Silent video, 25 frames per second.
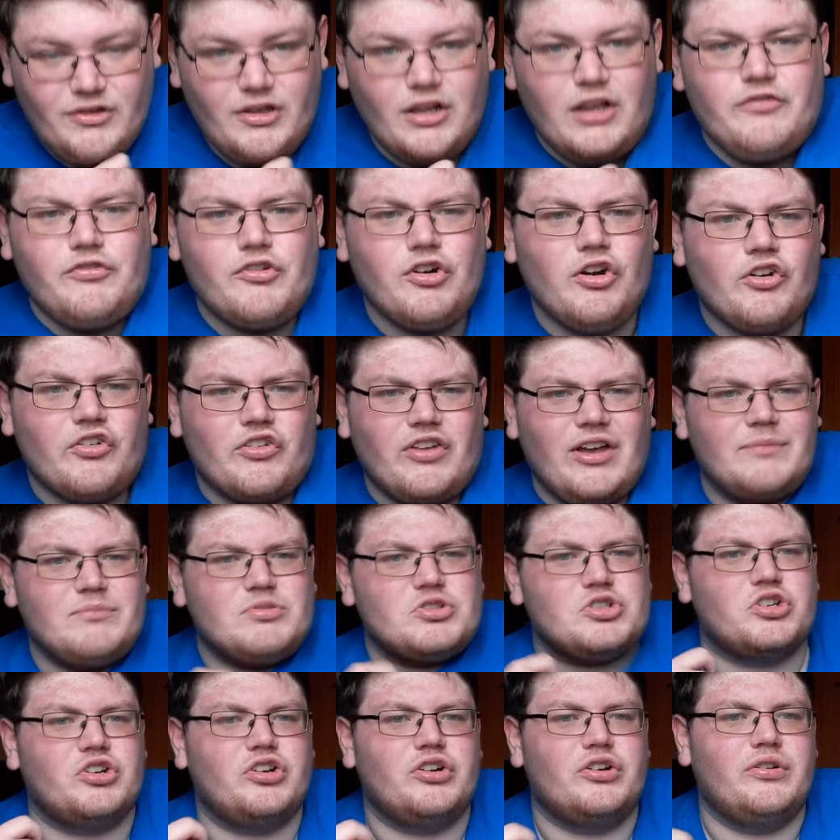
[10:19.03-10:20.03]
Of course, I'm
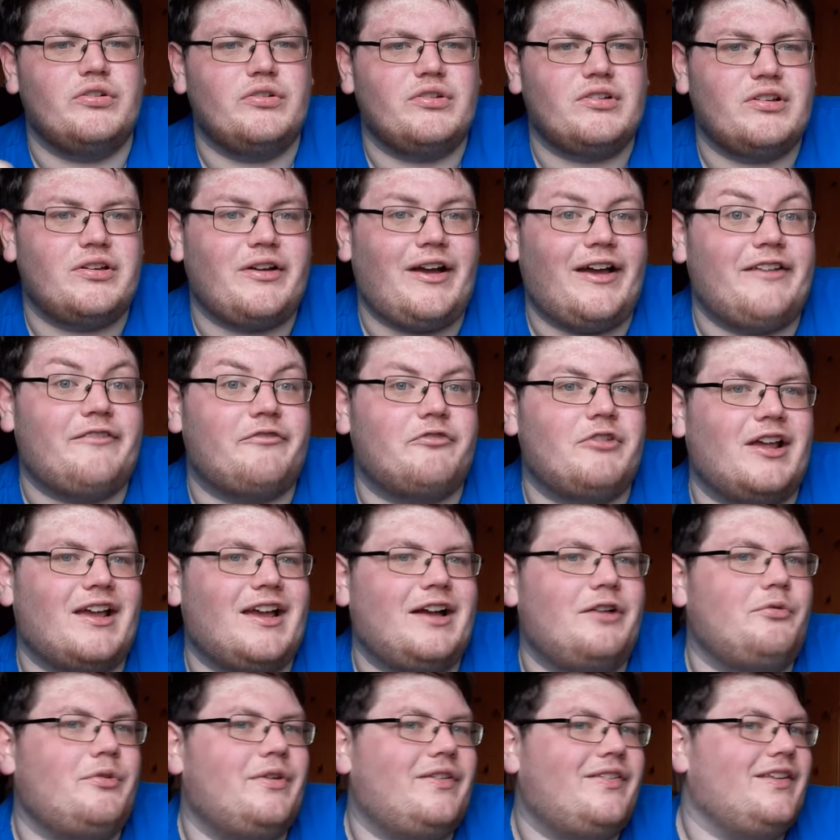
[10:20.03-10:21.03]
sure, kind of like
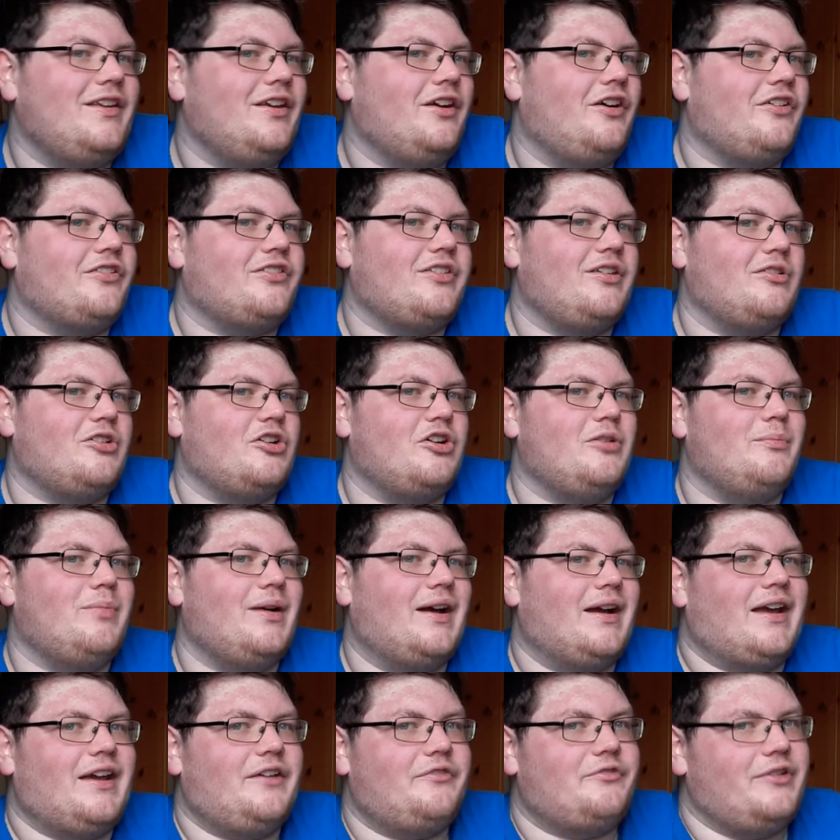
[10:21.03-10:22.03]
how we see Austin come
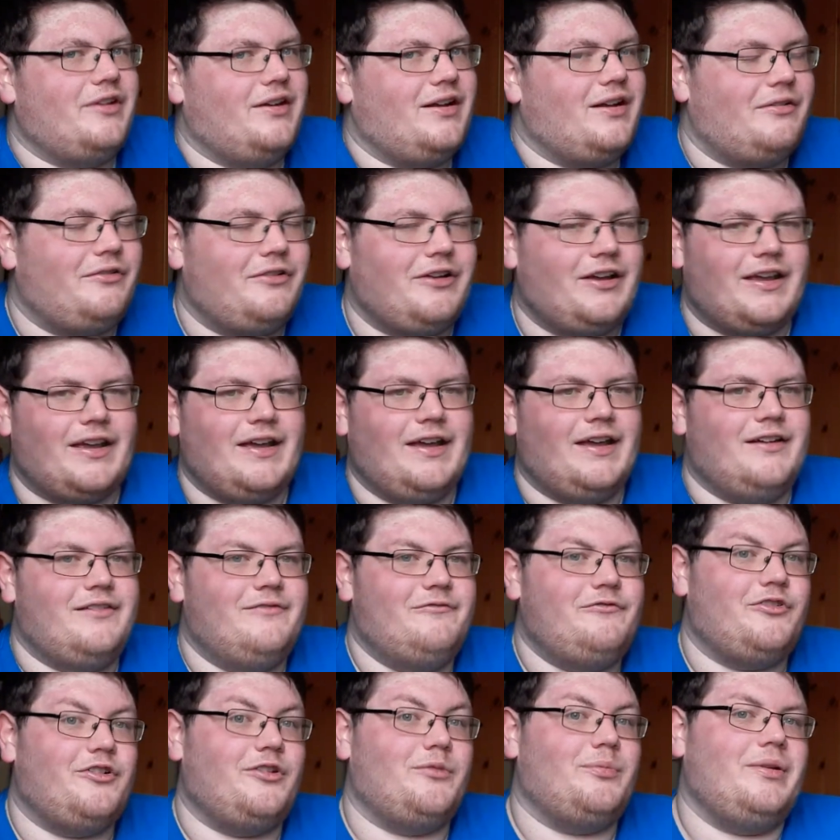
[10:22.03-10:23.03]
back every now and again
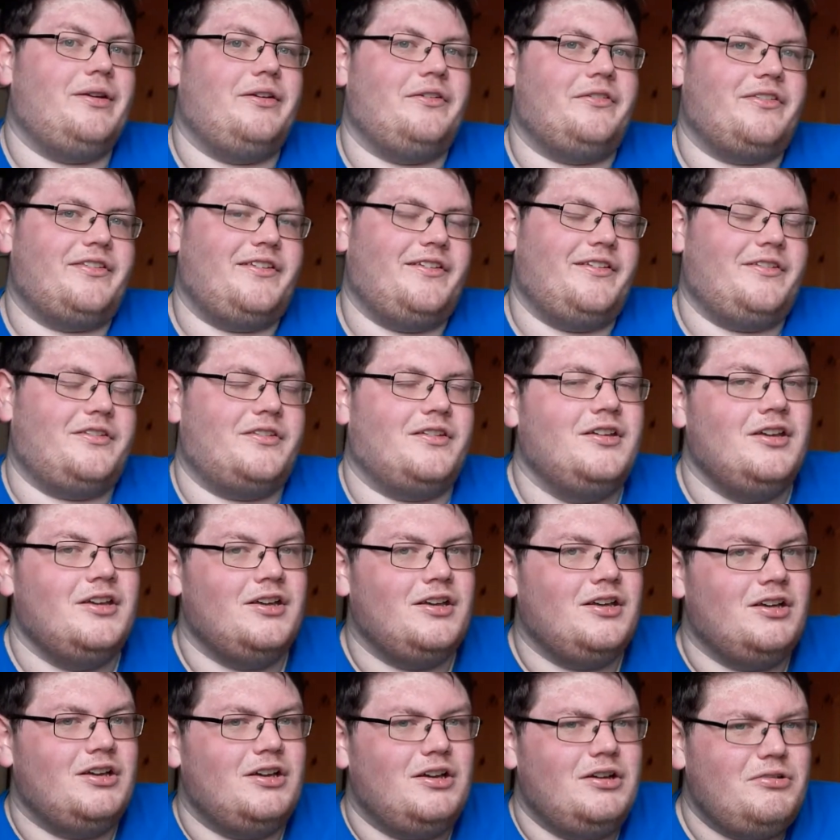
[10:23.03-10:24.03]
for appearances,
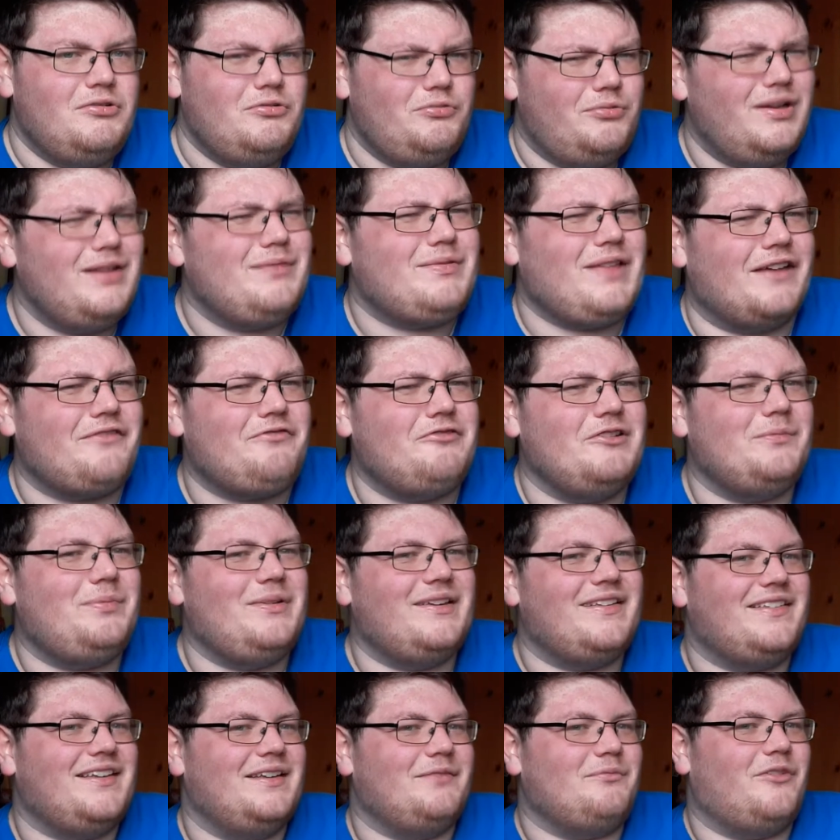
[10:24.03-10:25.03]
we'll definitely be
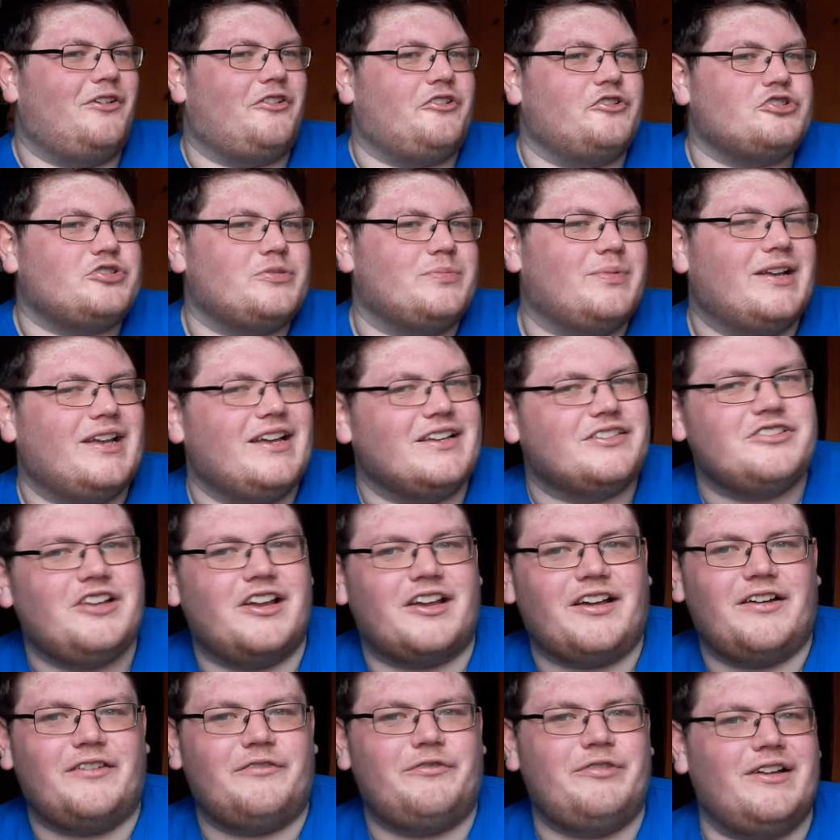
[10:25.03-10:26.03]
seeing more Triple H.
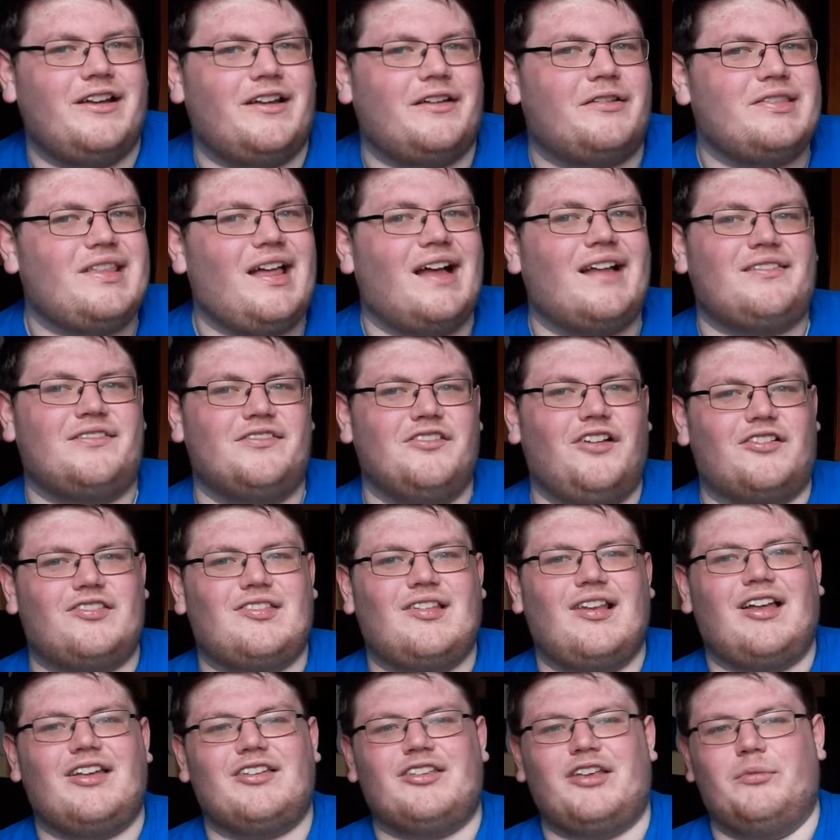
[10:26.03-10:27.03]
Like, I feel like that's not the
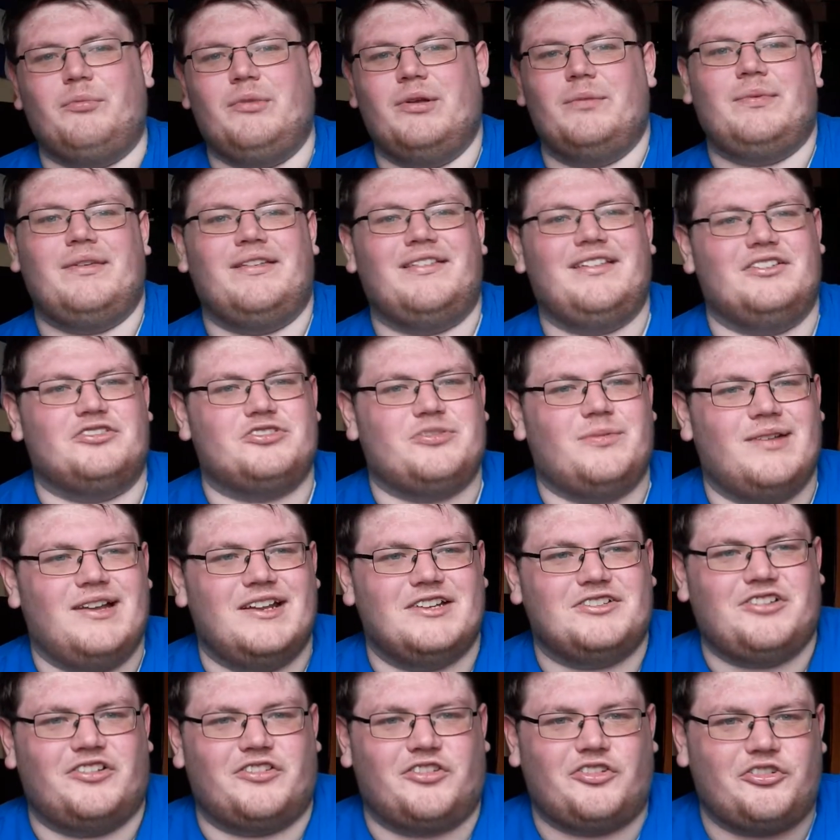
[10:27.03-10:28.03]
last time we'll be seeing Triple
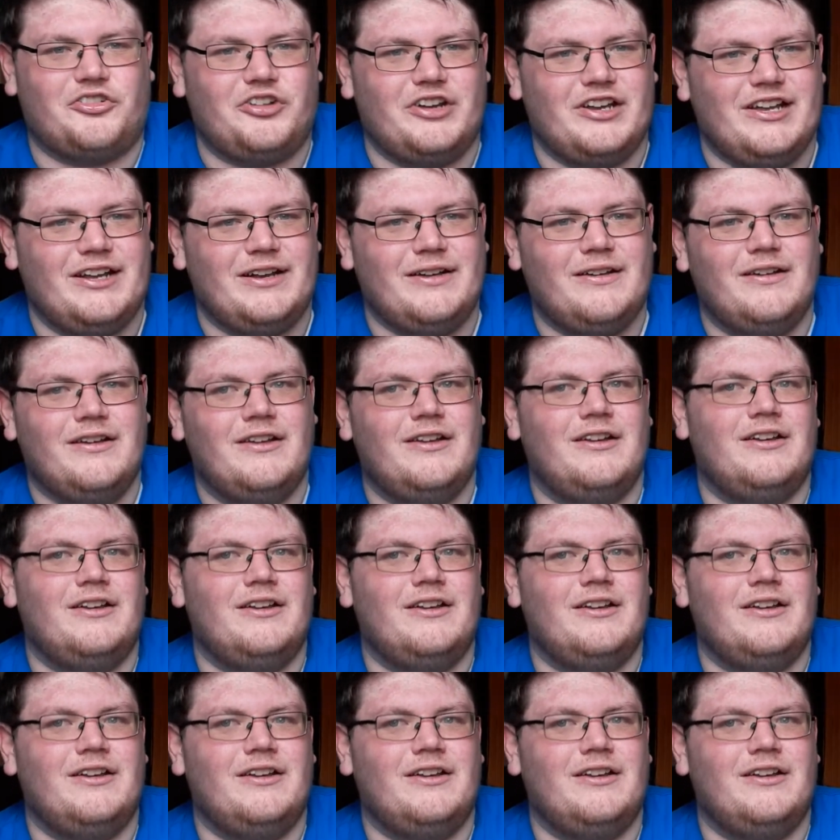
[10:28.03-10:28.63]
H on screen.